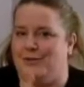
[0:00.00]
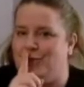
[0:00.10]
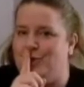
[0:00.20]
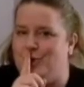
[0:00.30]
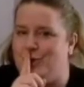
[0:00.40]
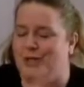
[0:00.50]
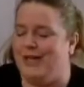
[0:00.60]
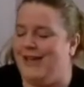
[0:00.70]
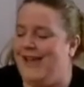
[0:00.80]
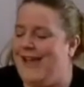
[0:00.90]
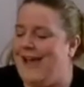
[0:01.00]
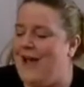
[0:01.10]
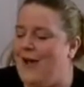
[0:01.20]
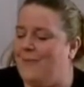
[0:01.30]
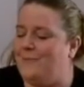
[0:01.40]
So
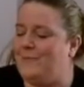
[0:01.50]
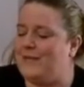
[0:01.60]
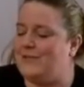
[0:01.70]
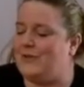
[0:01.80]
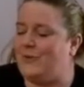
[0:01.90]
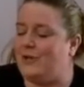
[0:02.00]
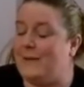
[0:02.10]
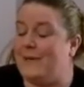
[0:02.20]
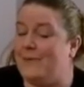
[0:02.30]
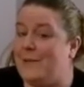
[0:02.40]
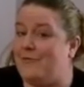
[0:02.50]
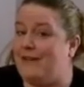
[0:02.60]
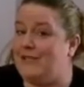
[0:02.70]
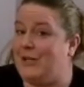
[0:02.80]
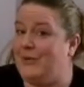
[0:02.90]
I'm going to make it with
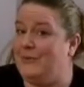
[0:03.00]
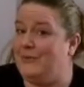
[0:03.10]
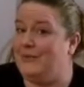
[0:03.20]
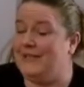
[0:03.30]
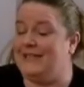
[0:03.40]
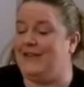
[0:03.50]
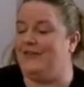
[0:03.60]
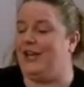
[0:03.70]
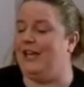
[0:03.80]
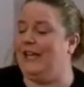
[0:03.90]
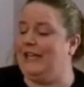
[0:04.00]
amaretto this evening.